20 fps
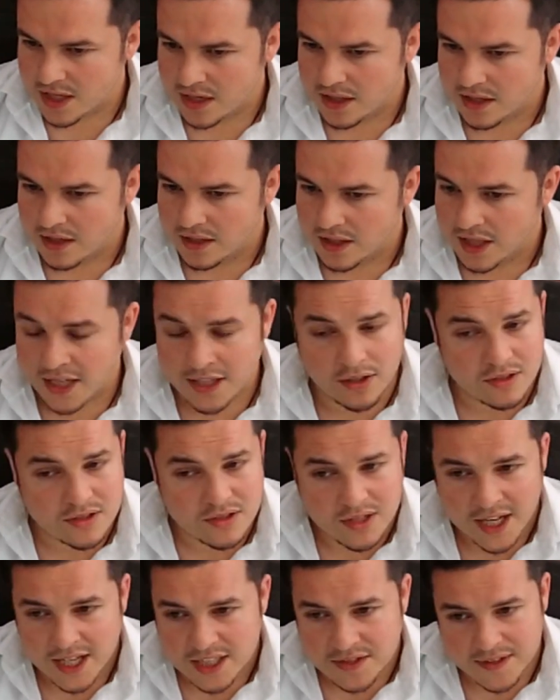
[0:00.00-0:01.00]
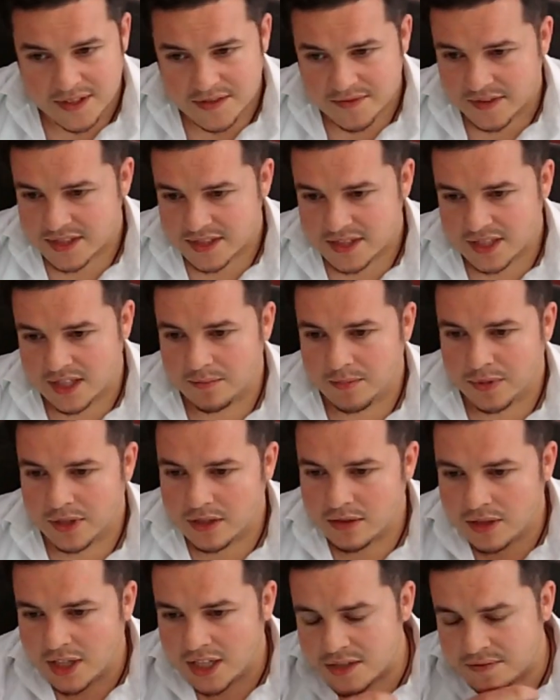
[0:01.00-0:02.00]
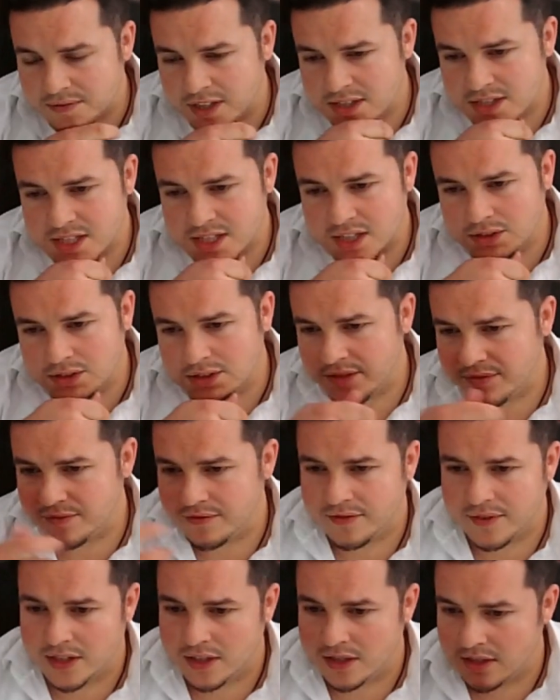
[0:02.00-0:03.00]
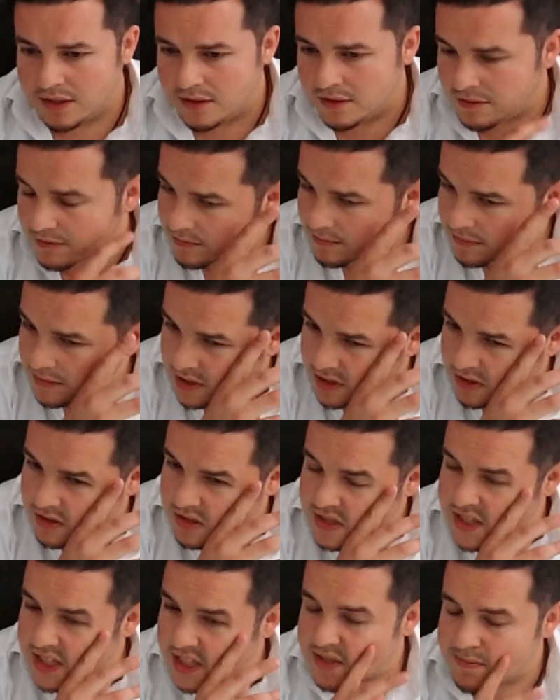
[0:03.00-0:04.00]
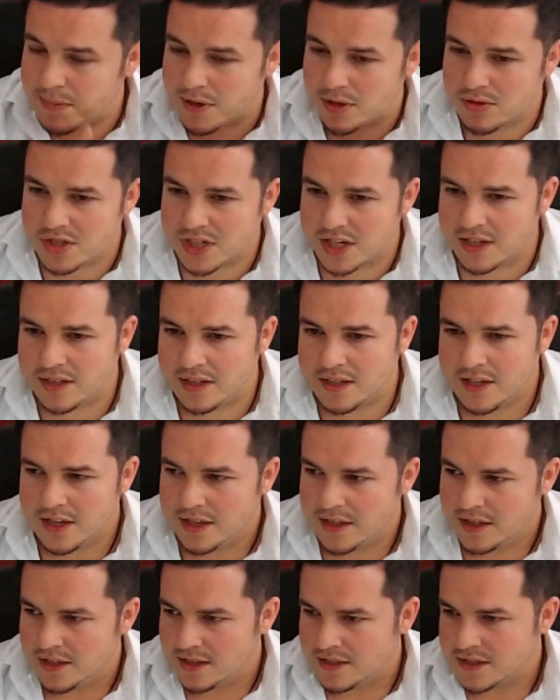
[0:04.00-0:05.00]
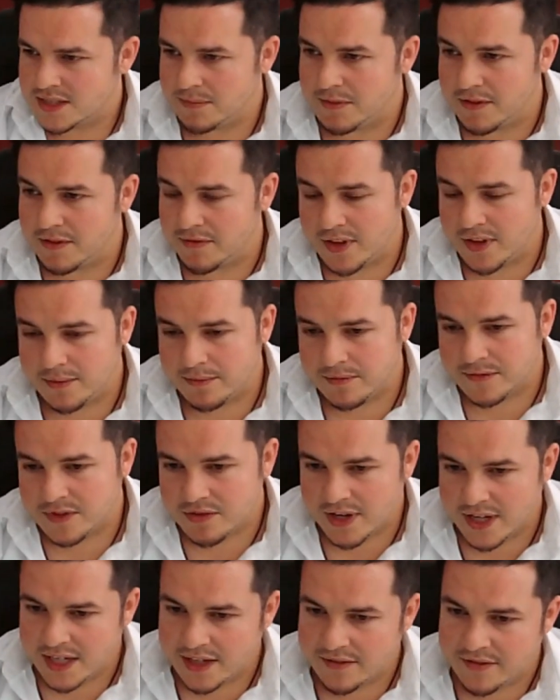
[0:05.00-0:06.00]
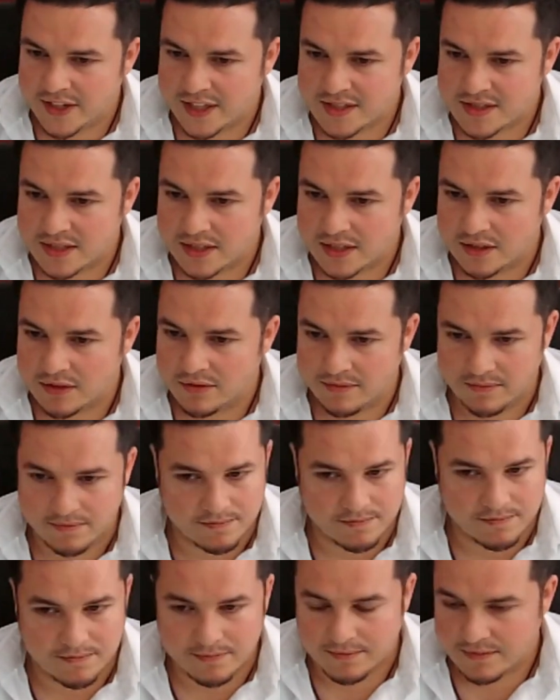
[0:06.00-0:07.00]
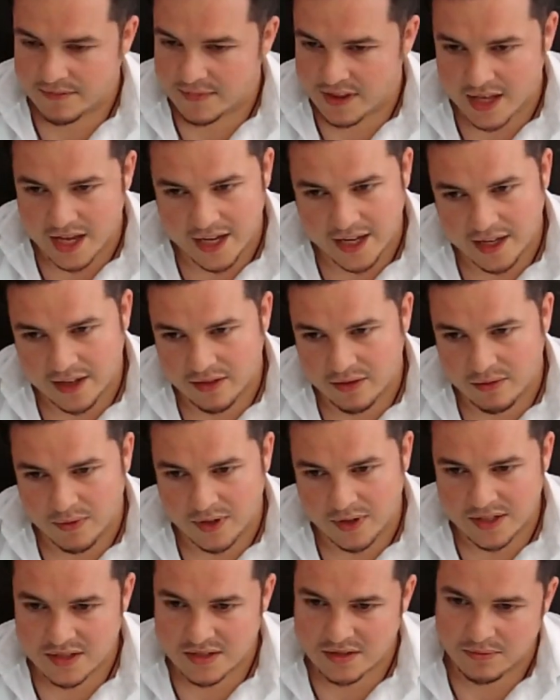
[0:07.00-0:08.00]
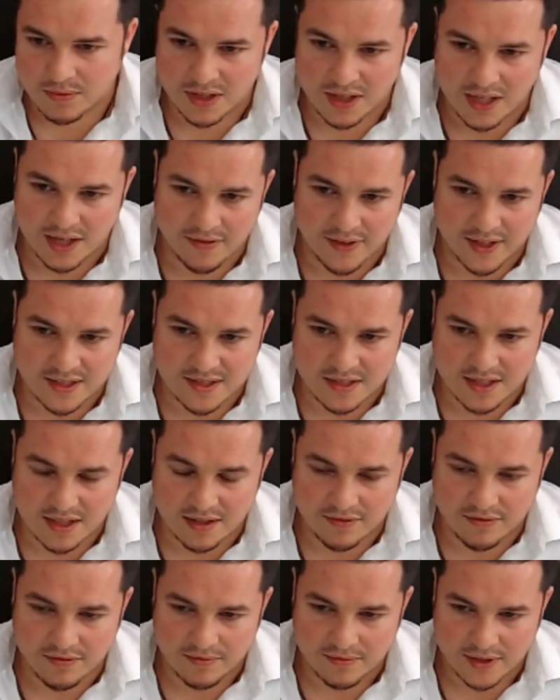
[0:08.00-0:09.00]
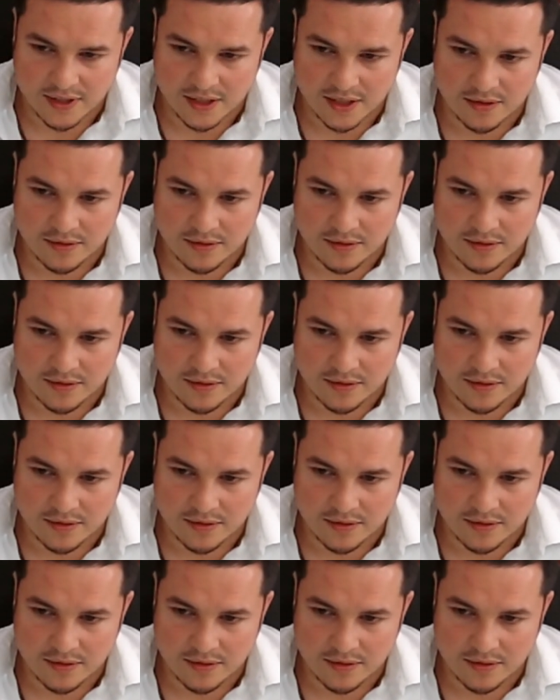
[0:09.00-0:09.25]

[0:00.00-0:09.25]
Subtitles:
And also hedge funds, for example. You know, hedge funds, they all have currency exposure. Some of them trade FX, you know. They are the ones who will love that stuff, you know.